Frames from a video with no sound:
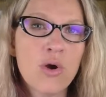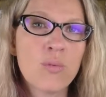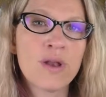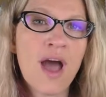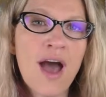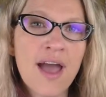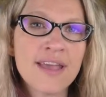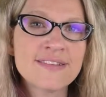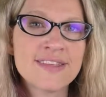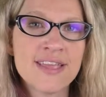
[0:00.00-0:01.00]
When I
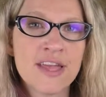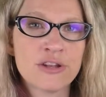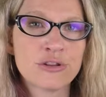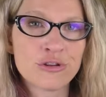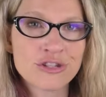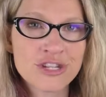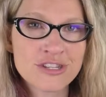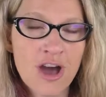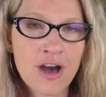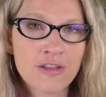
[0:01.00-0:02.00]
see an allergic
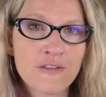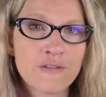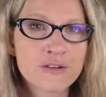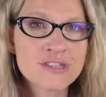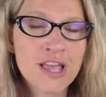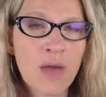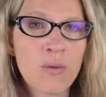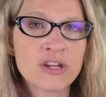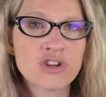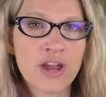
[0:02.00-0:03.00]
dog, the first thing I
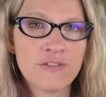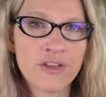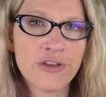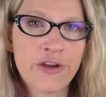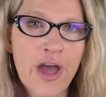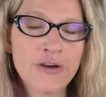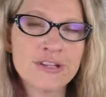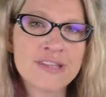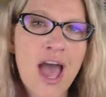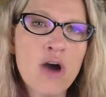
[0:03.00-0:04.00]
want to try to figure out
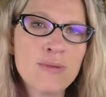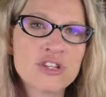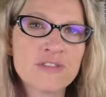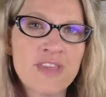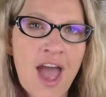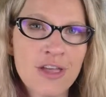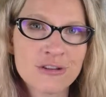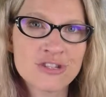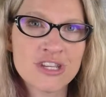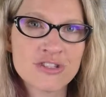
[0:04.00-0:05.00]
is how much of the
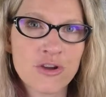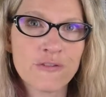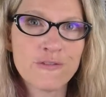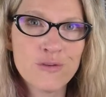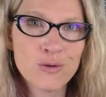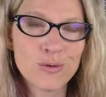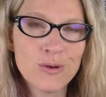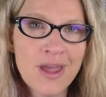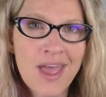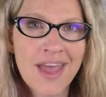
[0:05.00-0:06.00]
allergies are
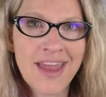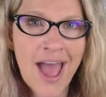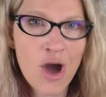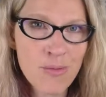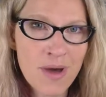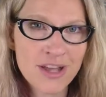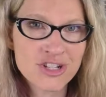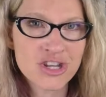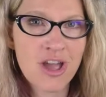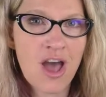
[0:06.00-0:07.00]
food and how
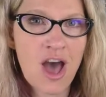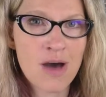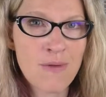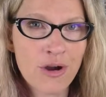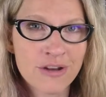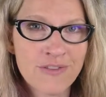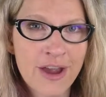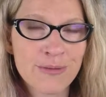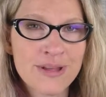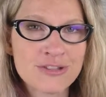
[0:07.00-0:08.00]
much are
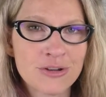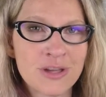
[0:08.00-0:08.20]
environmental.